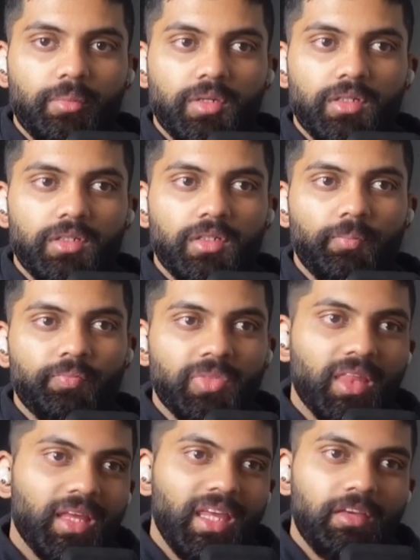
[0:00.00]
happened,
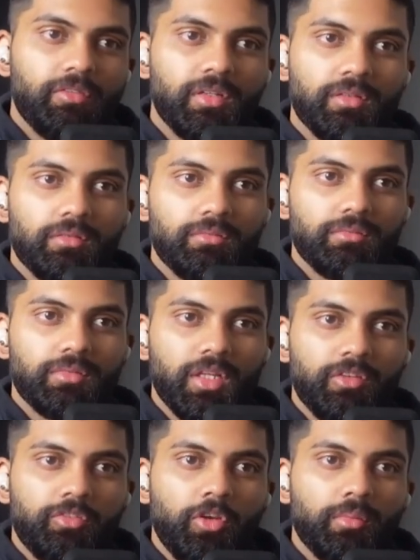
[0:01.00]
even
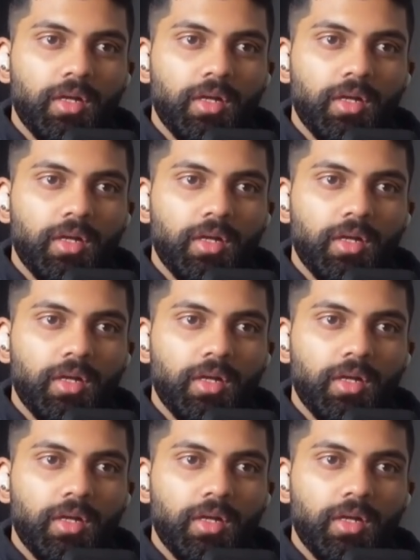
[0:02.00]
a few